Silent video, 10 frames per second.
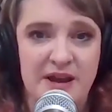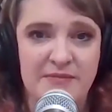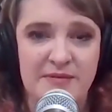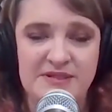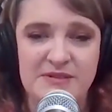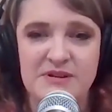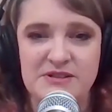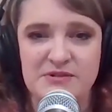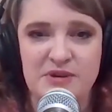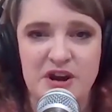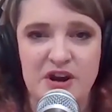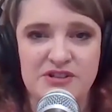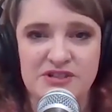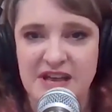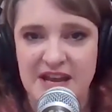Maybe somebody doesn't
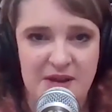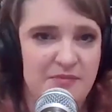regurgitate it,